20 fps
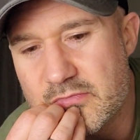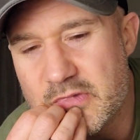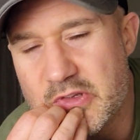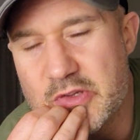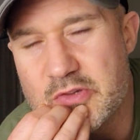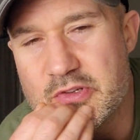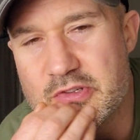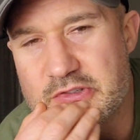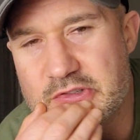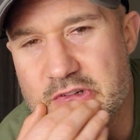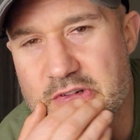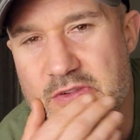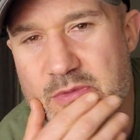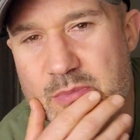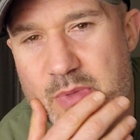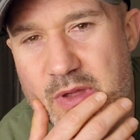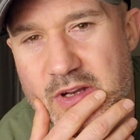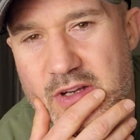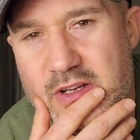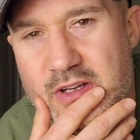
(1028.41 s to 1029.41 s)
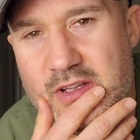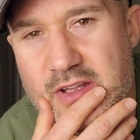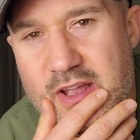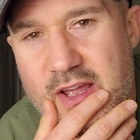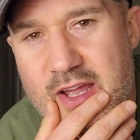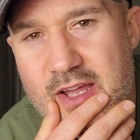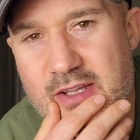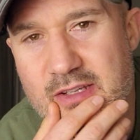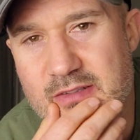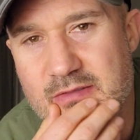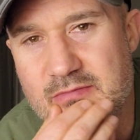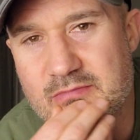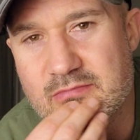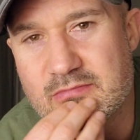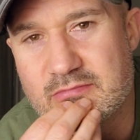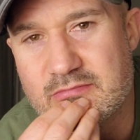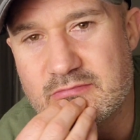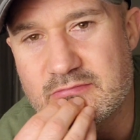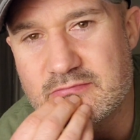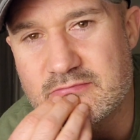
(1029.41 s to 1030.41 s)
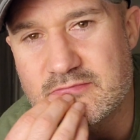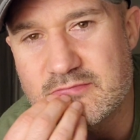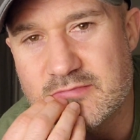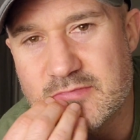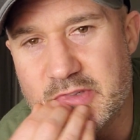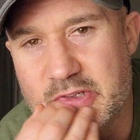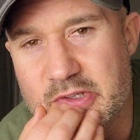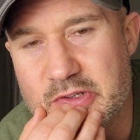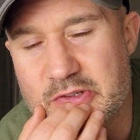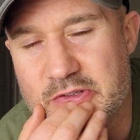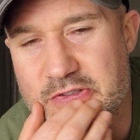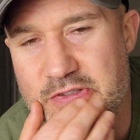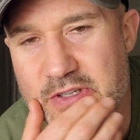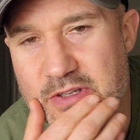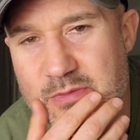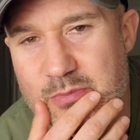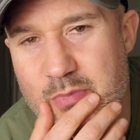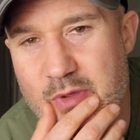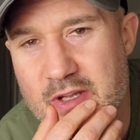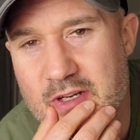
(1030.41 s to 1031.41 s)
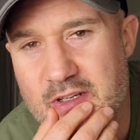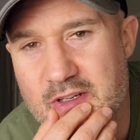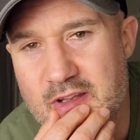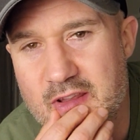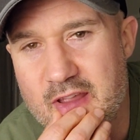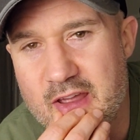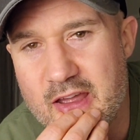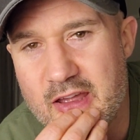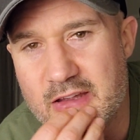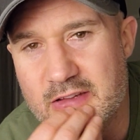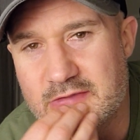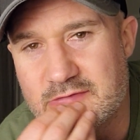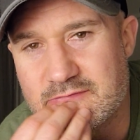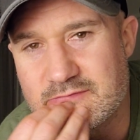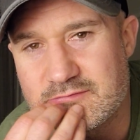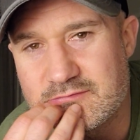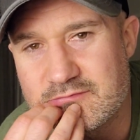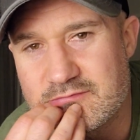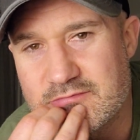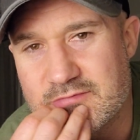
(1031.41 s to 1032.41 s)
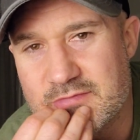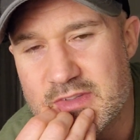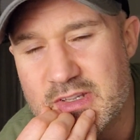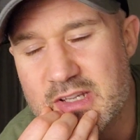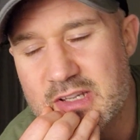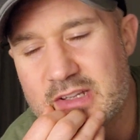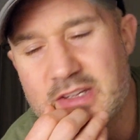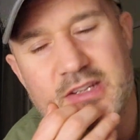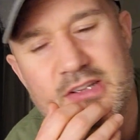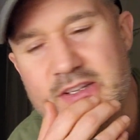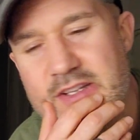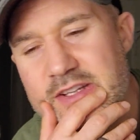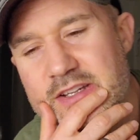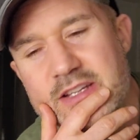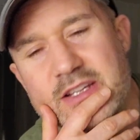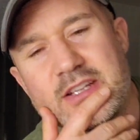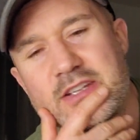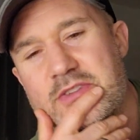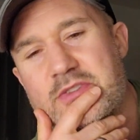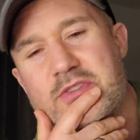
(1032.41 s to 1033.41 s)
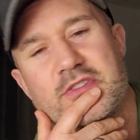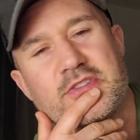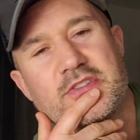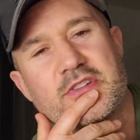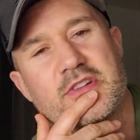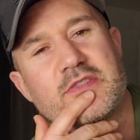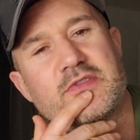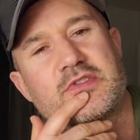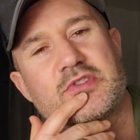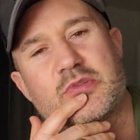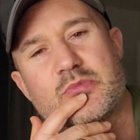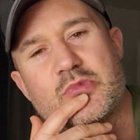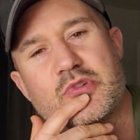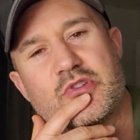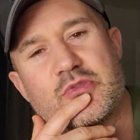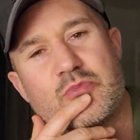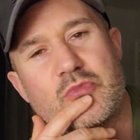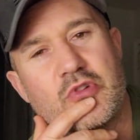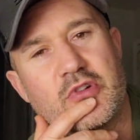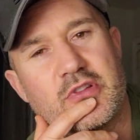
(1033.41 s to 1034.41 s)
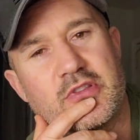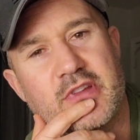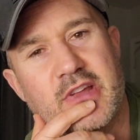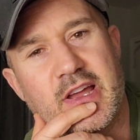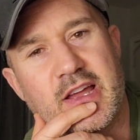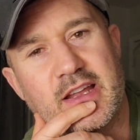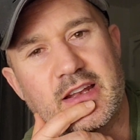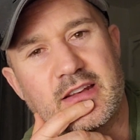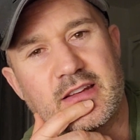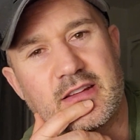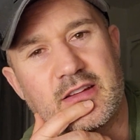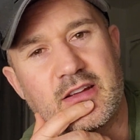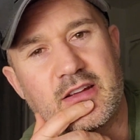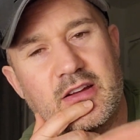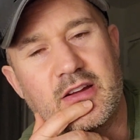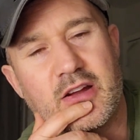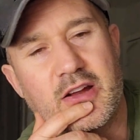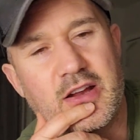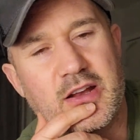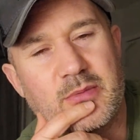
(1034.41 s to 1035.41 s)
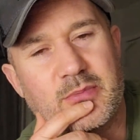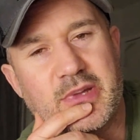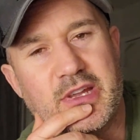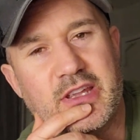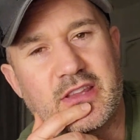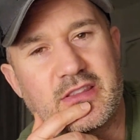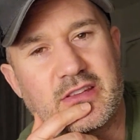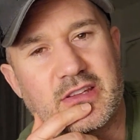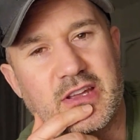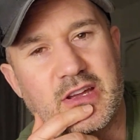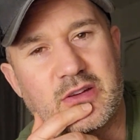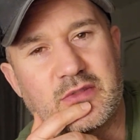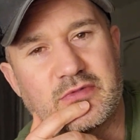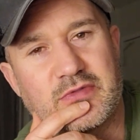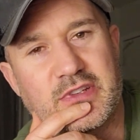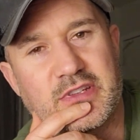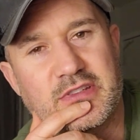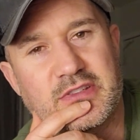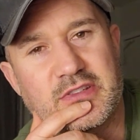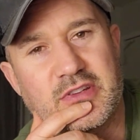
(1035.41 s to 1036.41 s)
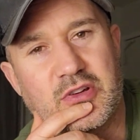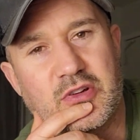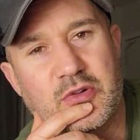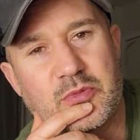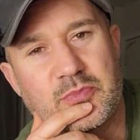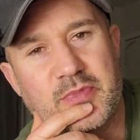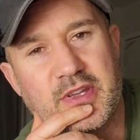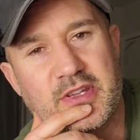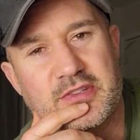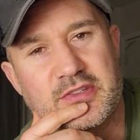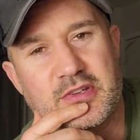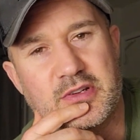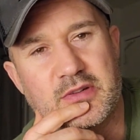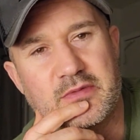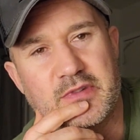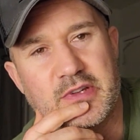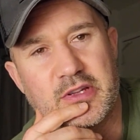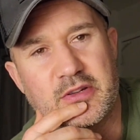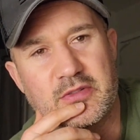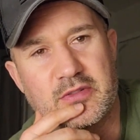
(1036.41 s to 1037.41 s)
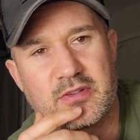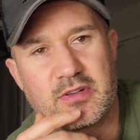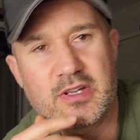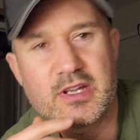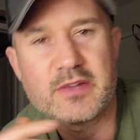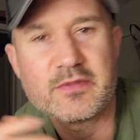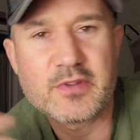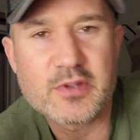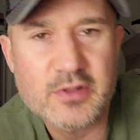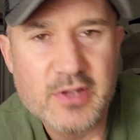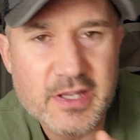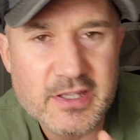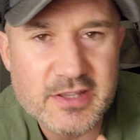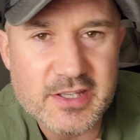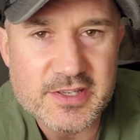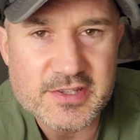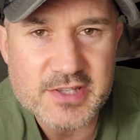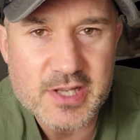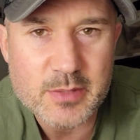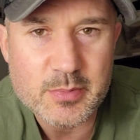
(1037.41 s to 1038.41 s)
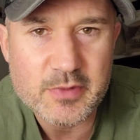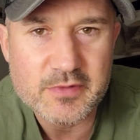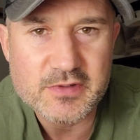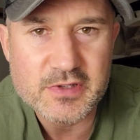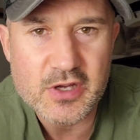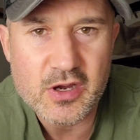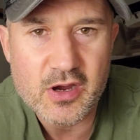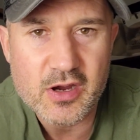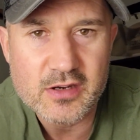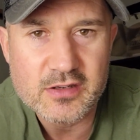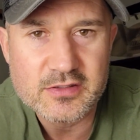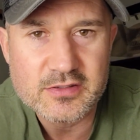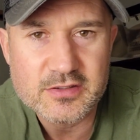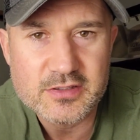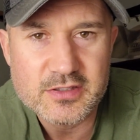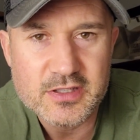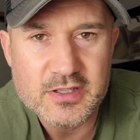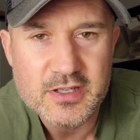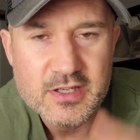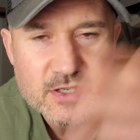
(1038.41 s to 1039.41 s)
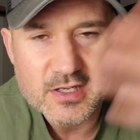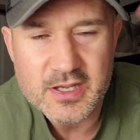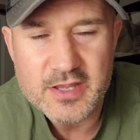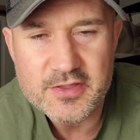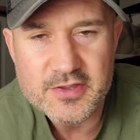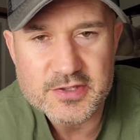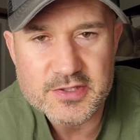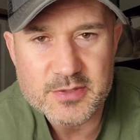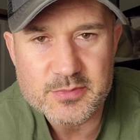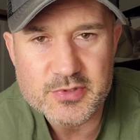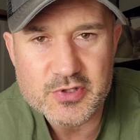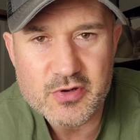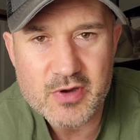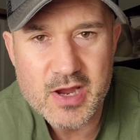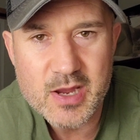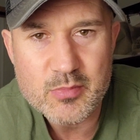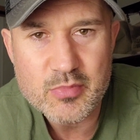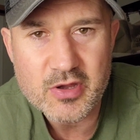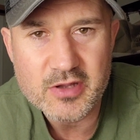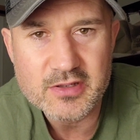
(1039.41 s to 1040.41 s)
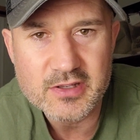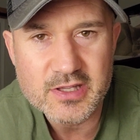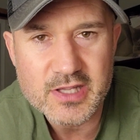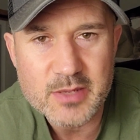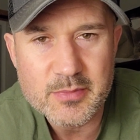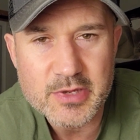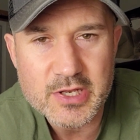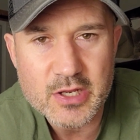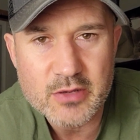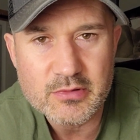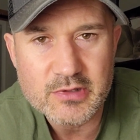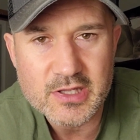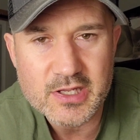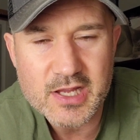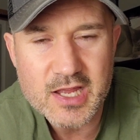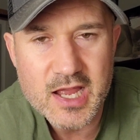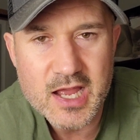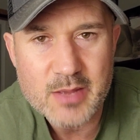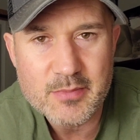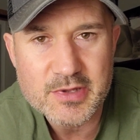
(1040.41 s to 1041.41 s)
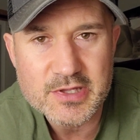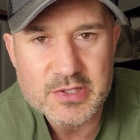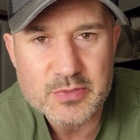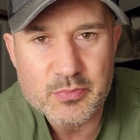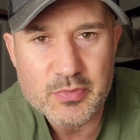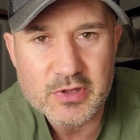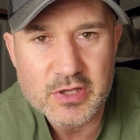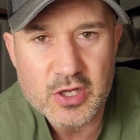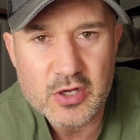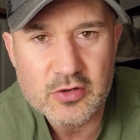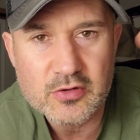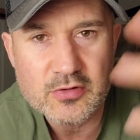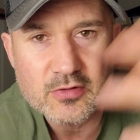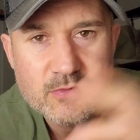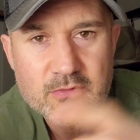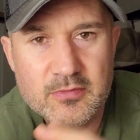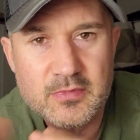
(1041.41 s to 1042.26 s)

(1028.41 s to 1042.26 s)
You deserve better than that. You deserve better than that. You deserve so much more than that. All right, I'm Keith Kalfas. I hope that served you. If you like these type of talks, hit the subscribe button. Let me know in the comments below.